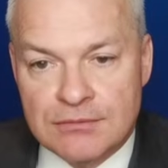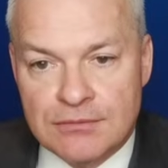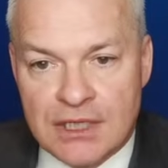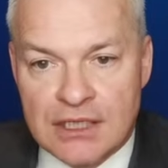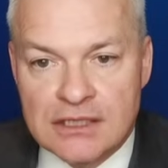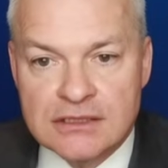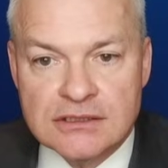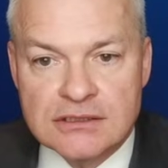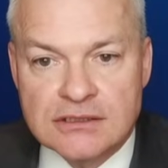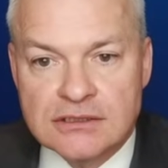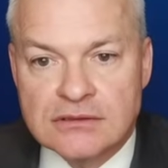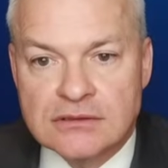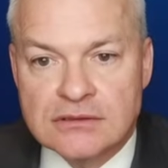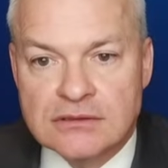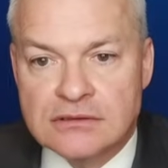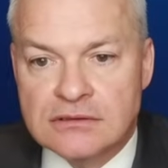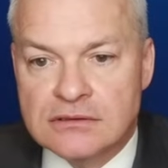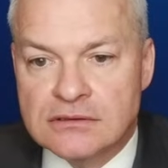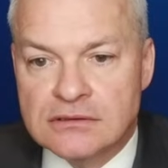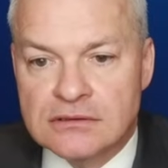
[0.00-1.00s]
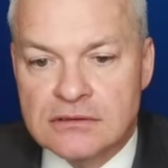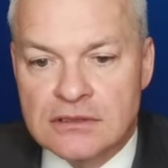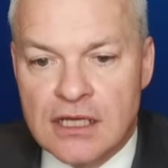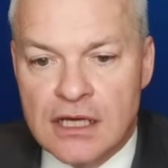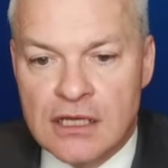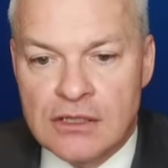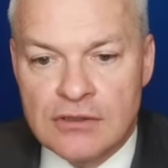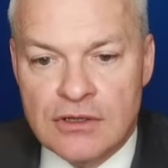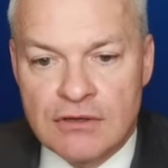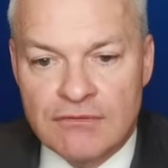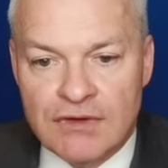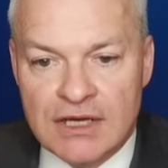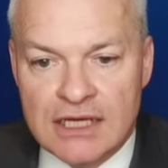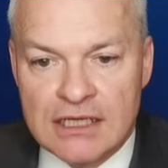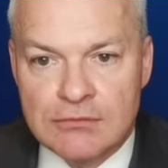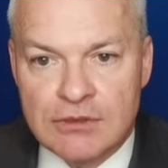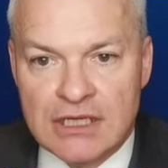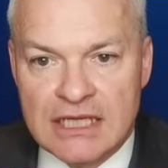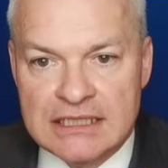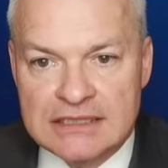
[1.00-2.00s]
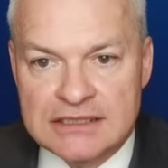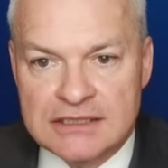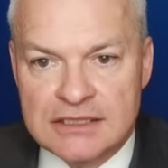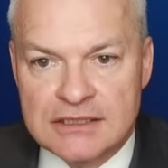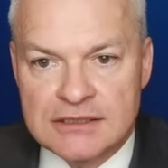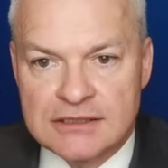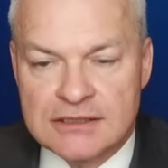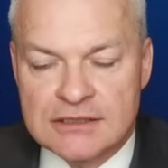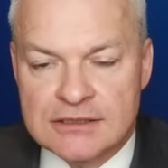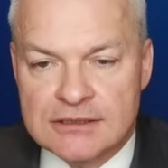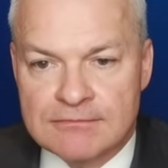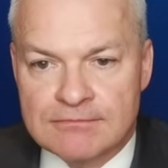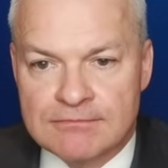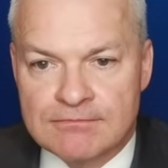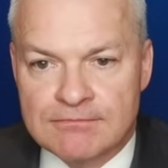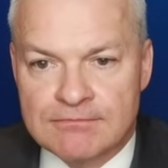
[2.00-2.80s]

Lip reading: But no available S's.